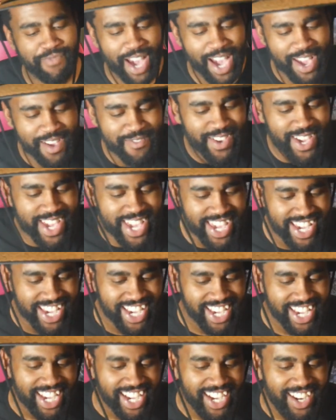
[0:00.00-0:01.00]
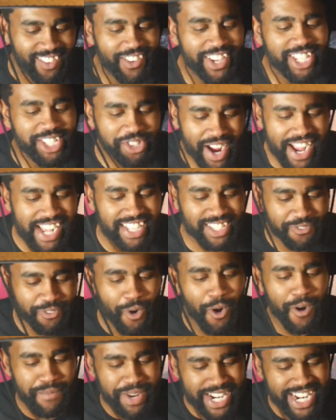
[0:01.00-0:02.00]
baby. We
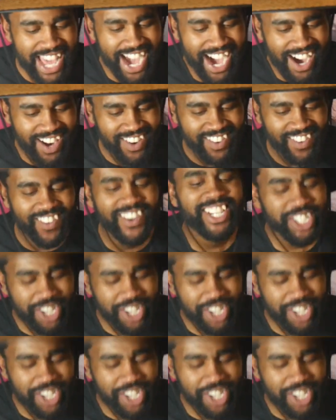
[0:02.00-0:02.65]
transforming now? We